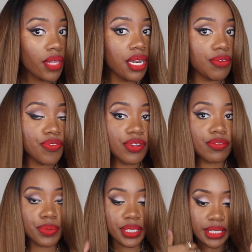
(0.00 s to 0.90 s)
and it
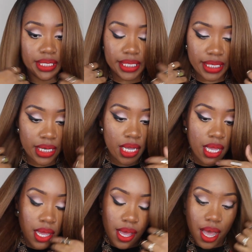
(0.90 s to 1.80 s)
feels really good.
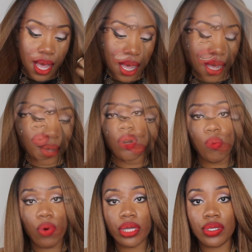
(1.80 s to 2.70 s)
I
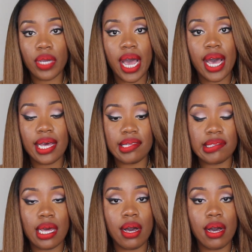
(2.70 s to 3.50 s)
wanna warn you guys,